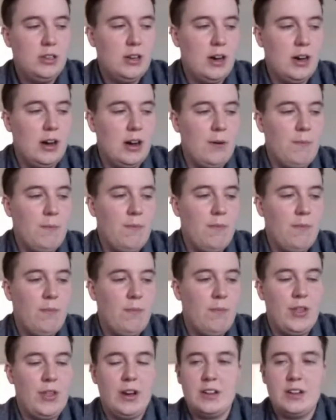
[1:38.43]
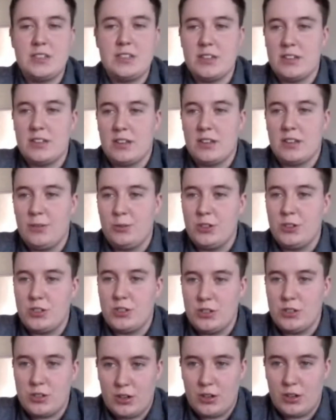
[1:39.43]
But the idea that I
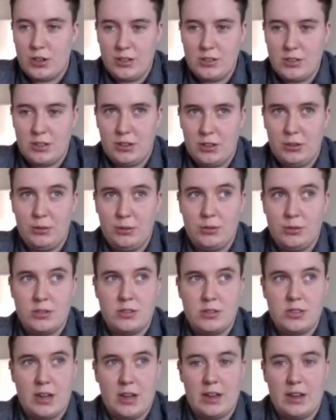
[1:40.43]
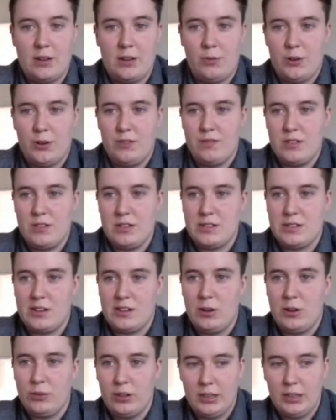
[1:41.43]
wanted to try and do was take one of
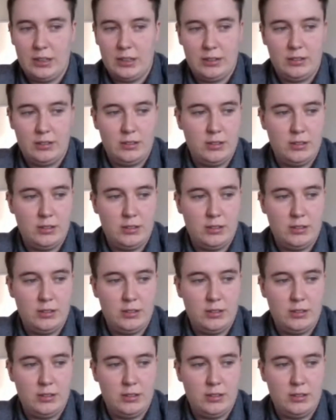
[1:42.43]
these longer